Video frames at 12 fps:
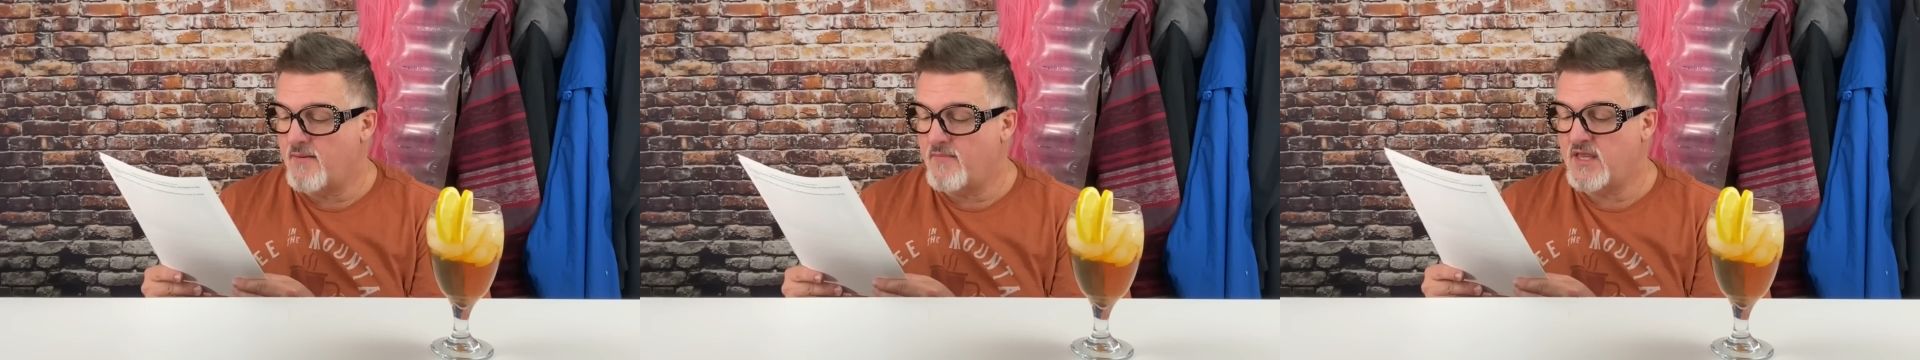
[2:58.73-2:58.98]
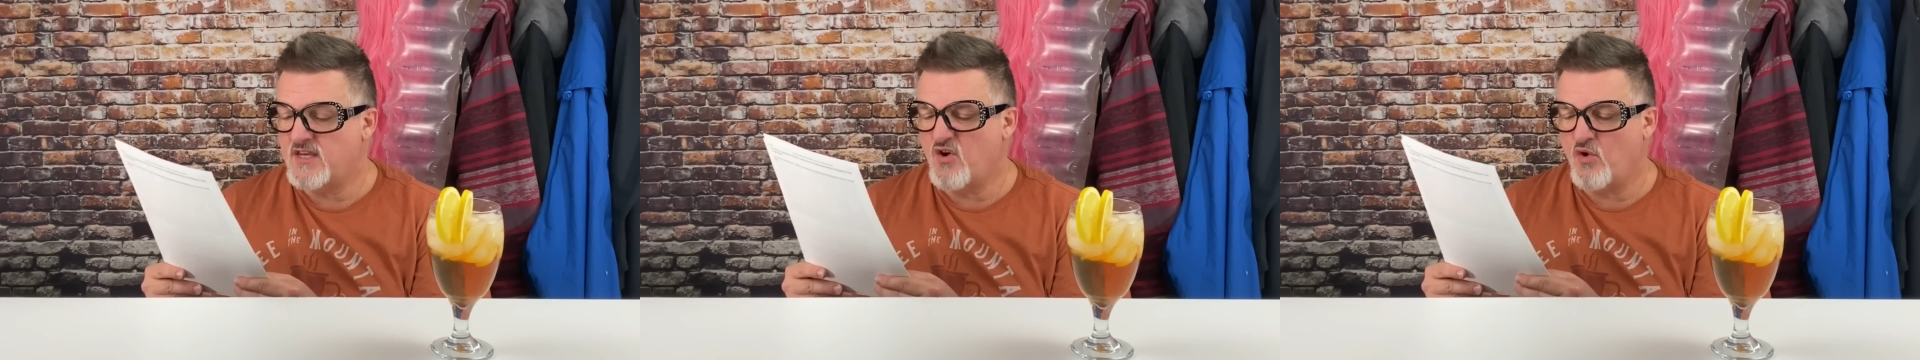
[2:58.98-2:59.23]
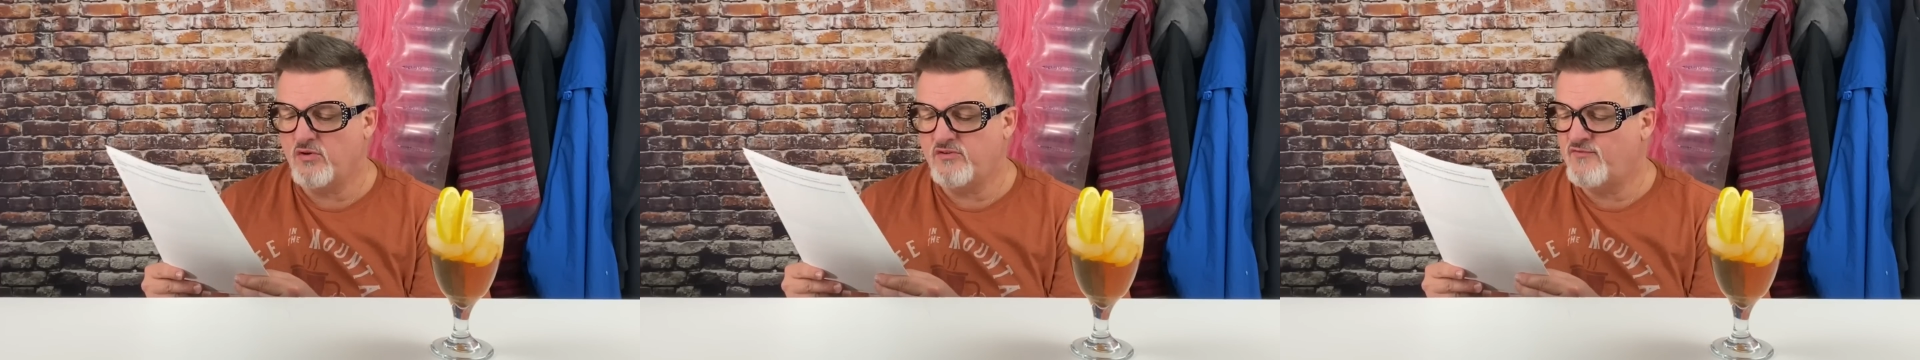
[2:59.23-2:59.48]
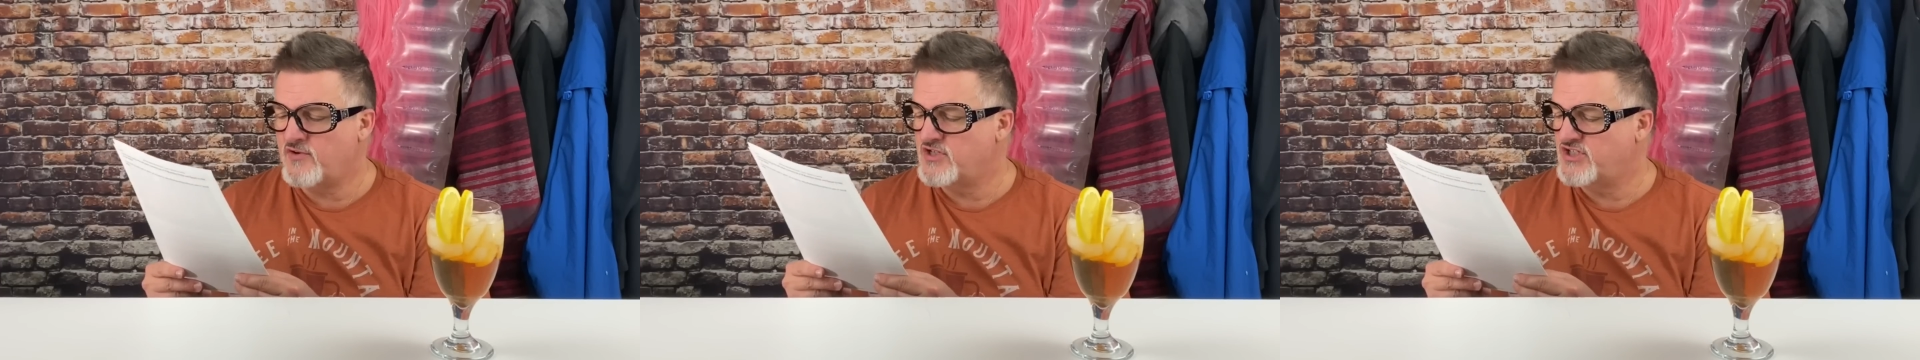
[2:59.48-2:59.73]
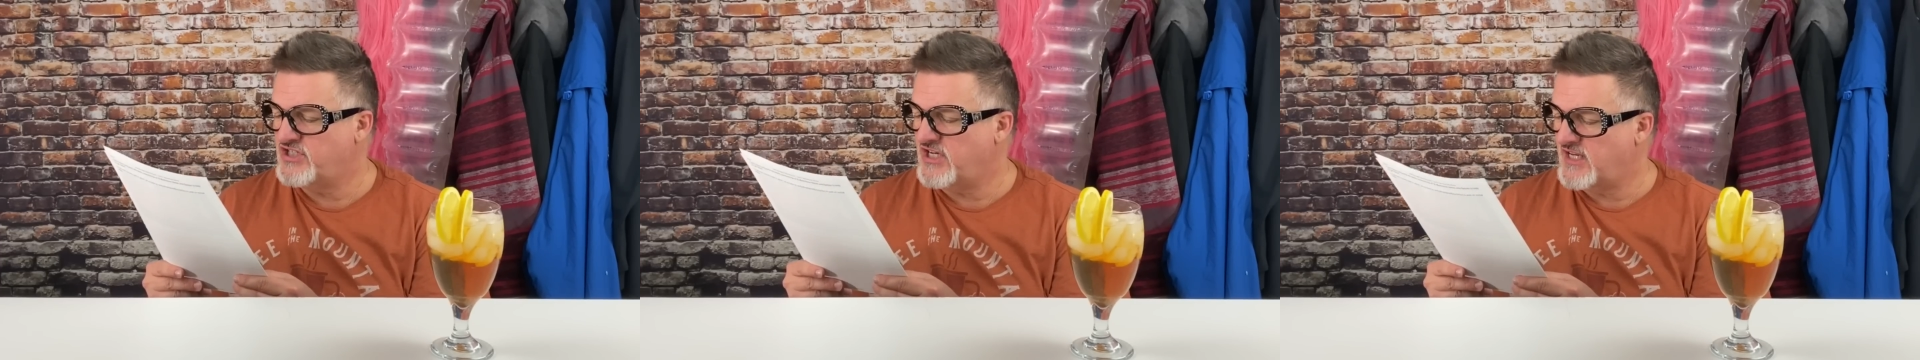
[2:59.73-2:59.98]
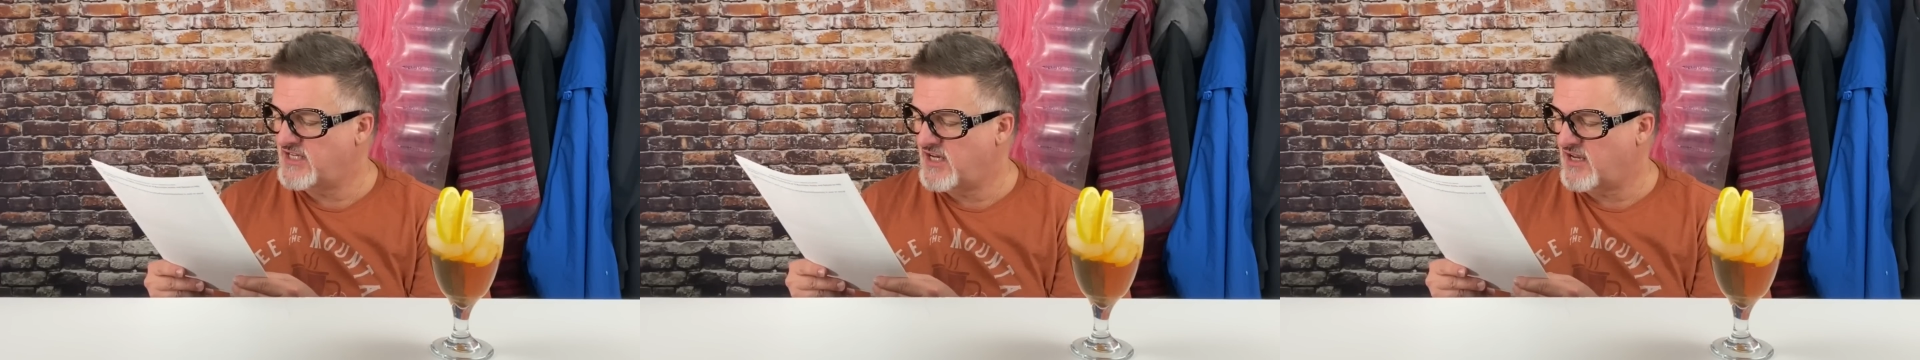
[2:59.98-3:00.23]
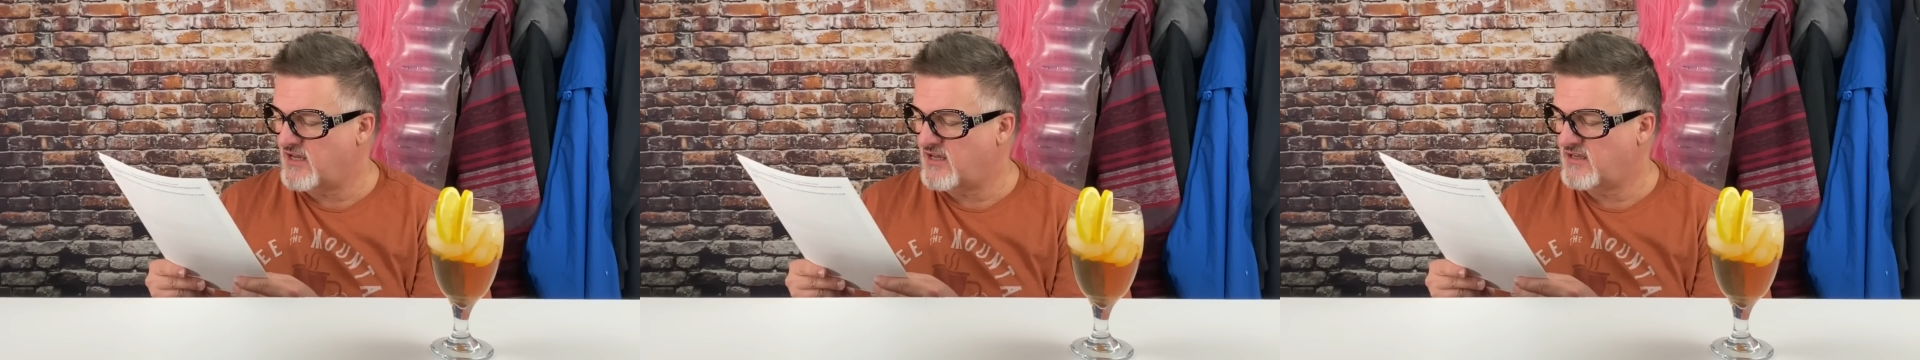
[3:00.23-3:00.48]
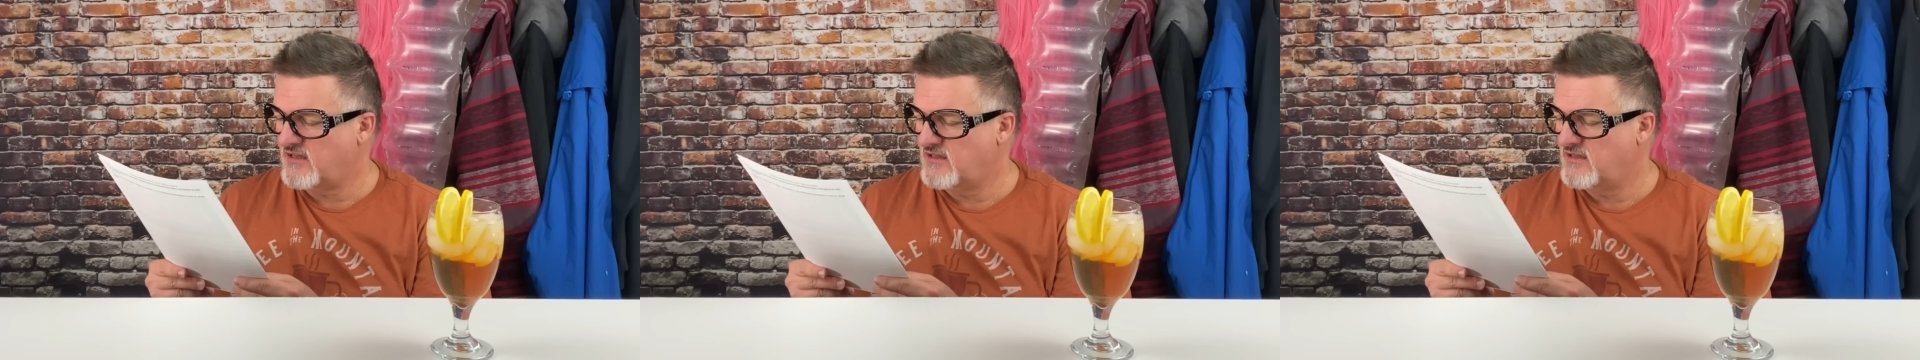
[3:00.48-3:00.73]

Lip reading: In Old Virginia.